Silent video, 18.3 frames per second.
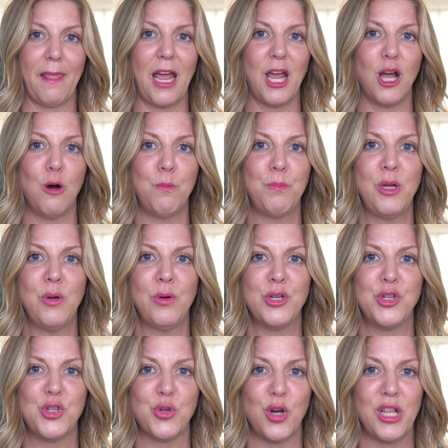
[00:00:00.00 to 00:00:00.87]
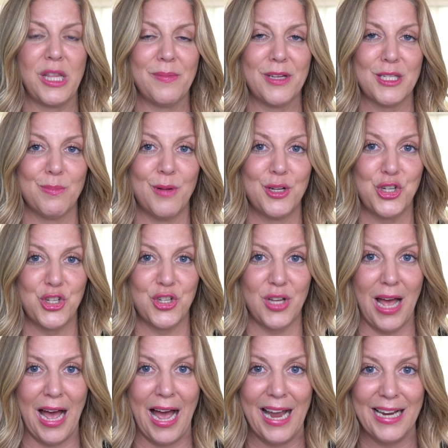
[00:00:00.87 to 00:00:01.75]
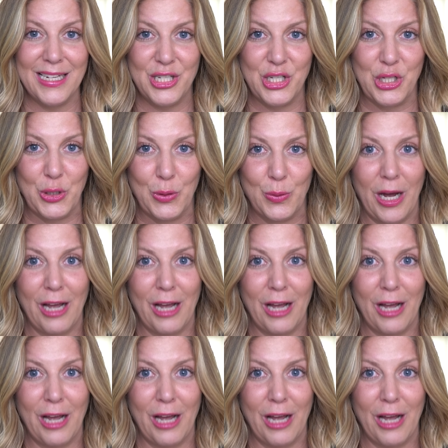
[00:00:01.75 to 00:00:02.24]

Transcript: I hope you enjoy them as much as I do.